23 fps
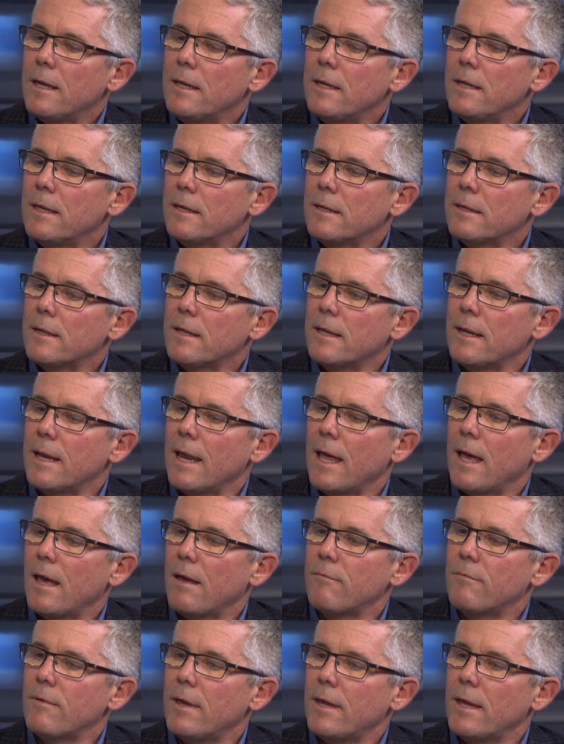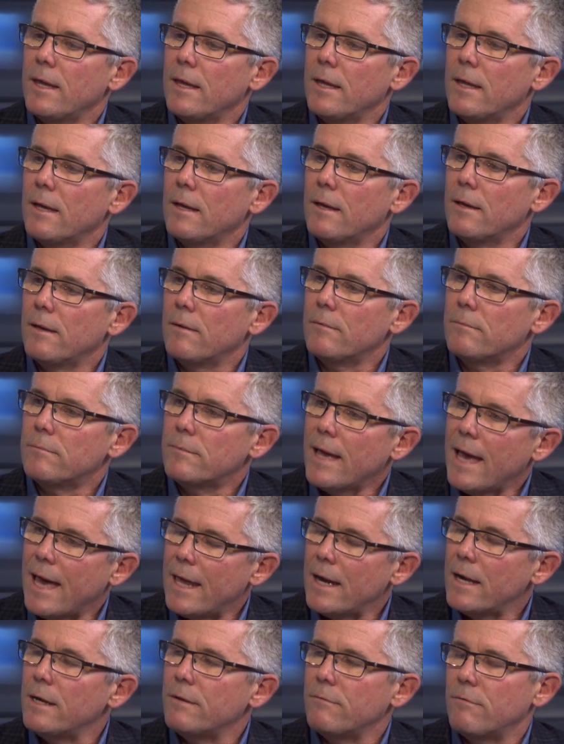it can have a uh,
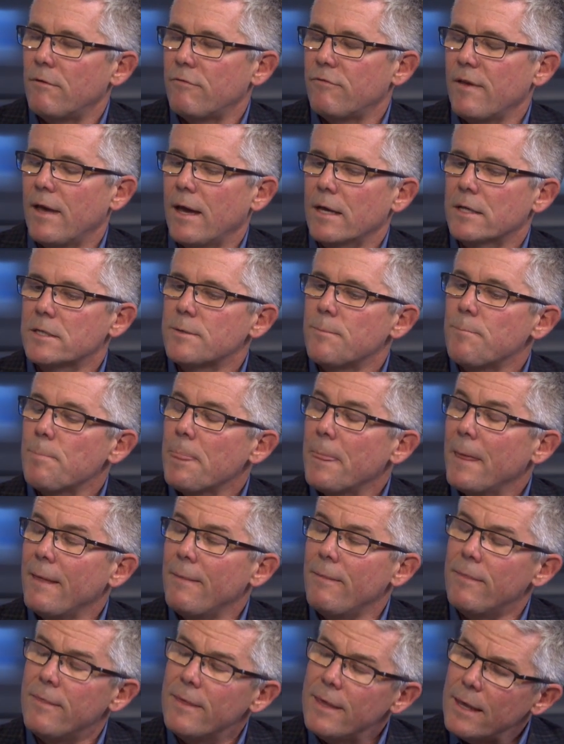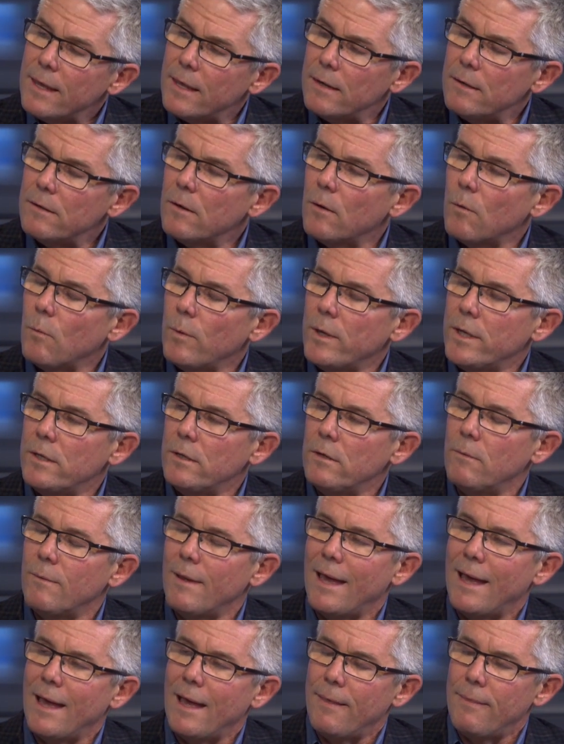additive effect and then when
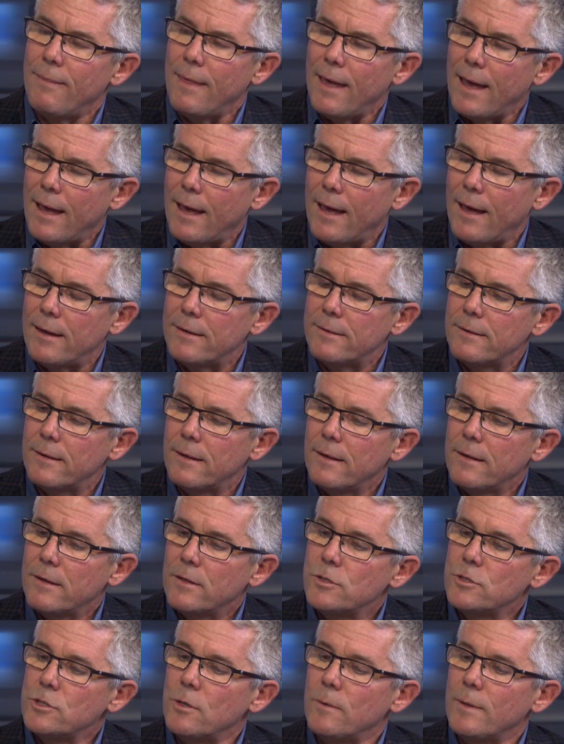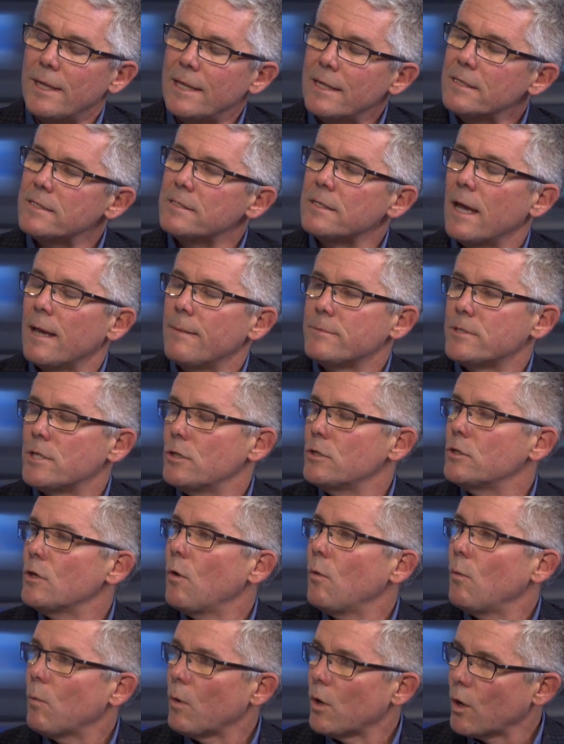you add that to enzymes that
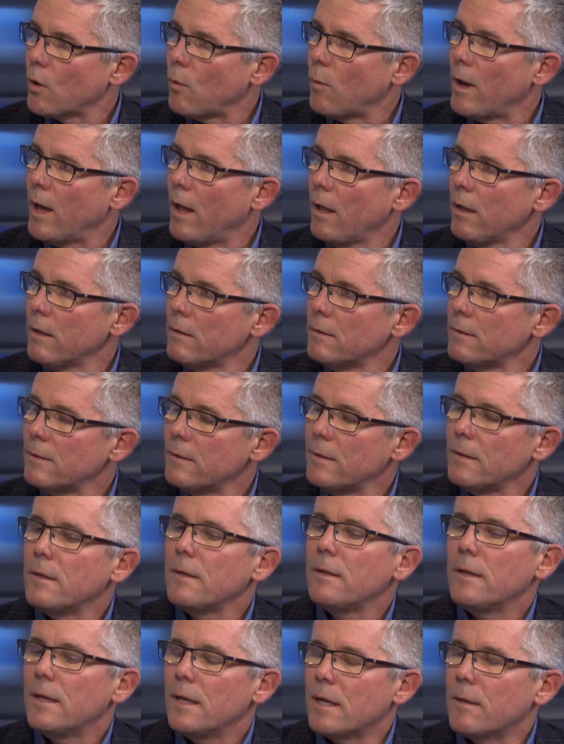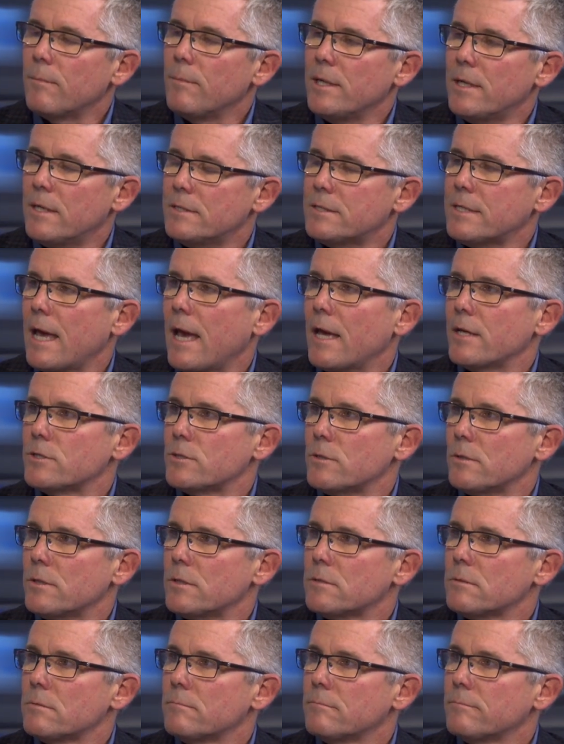don't work well, it can be
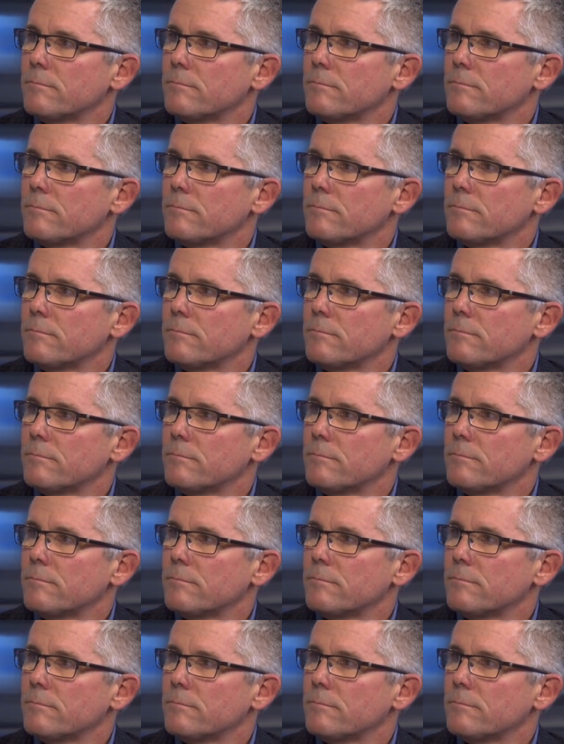disastrous.